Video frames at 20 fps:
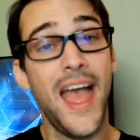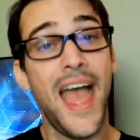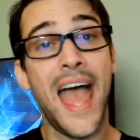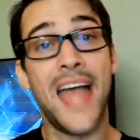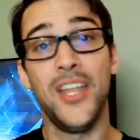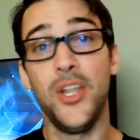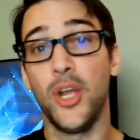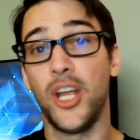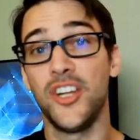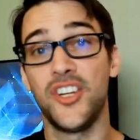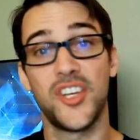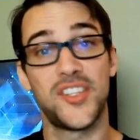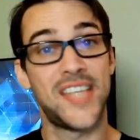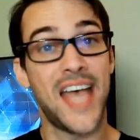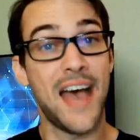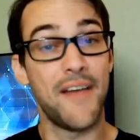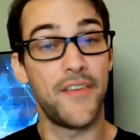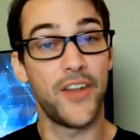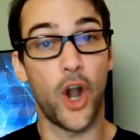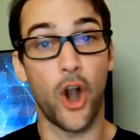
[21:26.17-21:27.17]
and you can just
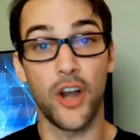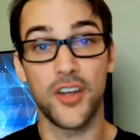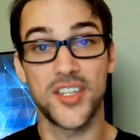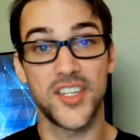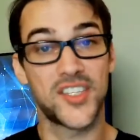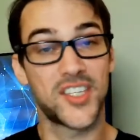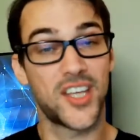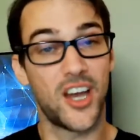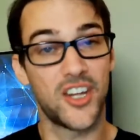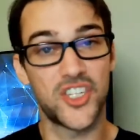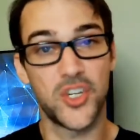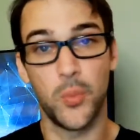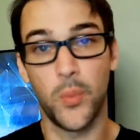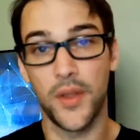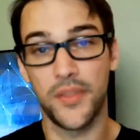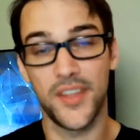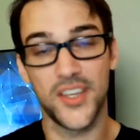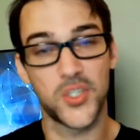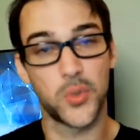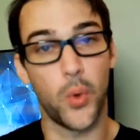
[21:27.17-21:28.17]
have an art discussion
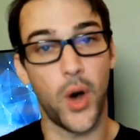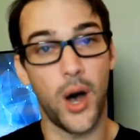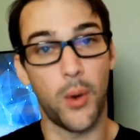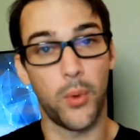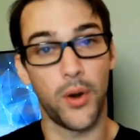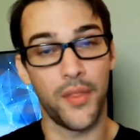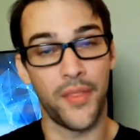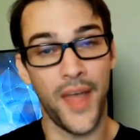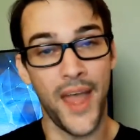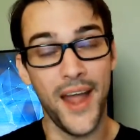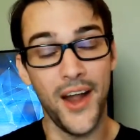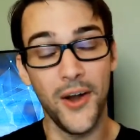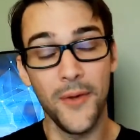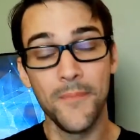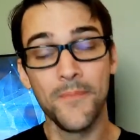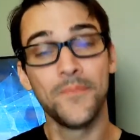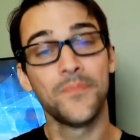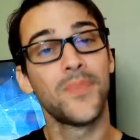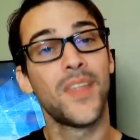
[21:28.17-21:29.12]
with us while we're there,